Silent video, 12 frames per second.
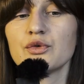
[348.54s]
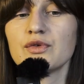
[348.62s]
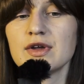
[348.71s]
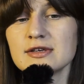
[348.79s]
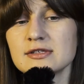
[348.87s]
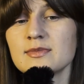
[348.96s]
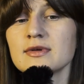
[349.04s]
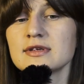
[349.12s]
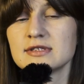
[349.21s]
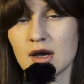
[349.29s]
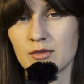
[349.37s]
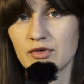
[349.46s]
reusable
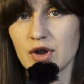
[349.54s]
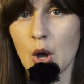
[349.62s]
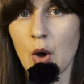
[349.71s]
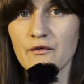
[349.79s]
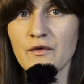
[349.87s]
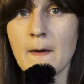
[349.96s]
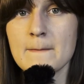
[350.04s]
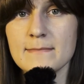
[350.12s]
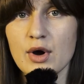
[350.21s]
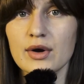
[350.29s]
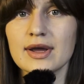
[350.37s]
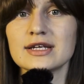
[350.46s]
summary of
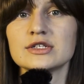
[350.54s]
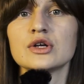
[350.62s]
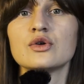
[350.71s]
market